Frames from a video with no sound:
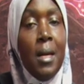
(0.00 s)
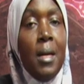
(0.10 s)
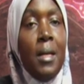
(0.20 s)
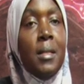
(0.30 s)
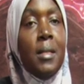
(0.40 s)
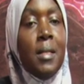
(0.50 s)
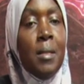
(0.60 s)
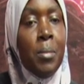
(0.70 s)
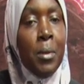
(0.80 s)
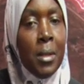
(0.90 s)
It is
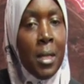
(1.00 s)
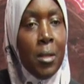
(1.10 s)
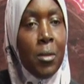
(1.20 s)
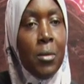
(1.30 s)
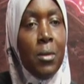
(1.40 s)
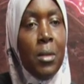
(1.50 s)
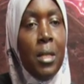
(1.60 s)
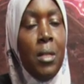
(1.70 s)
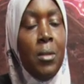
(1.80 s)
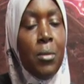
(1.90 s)
important to go
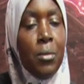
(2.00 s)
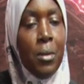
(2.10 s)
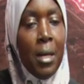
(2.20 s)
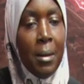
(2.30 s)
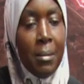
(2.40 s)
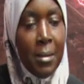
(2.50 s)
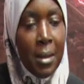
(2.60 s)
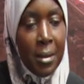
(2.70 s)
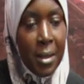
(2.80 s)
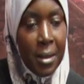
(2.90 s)
into a
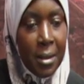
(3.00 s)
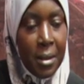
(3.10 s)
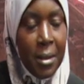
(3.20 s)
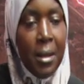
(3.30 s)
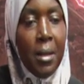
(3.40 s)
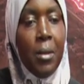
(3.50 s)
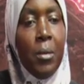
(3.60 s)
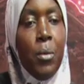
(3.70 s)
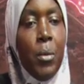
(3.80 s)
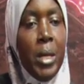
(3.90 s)
marriage
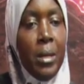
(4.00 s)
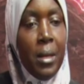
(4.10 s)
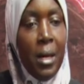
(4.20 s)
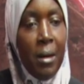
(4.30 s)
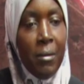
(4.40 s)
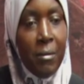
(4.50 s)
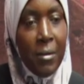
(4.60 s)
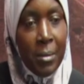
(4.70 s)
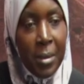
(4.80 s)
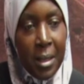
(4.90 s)
with a
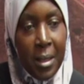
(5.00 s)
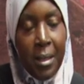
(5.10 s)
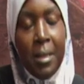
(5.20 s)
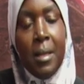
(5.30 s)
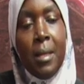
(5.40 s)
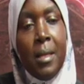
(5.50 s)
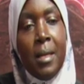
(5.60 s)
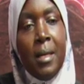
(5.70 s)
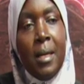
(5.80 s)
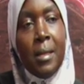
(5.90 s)
family
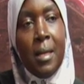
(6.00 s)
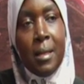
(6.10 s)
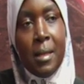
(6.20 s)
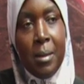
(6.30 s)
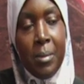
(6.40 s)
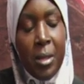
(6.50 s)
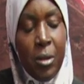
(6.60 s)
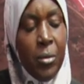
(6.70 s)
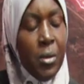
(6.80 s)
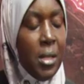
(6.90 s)
that has accepted you.
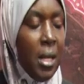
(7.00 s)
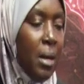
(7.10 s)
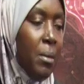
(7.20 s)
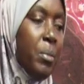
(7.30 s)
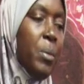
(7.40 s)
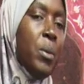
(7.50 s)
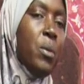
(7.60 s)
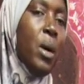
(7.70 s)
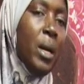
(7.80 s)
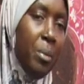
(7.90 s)
Of course, there are people
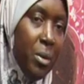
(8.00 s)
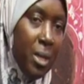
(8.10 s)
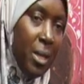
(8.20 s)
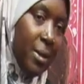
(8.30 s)
who are important.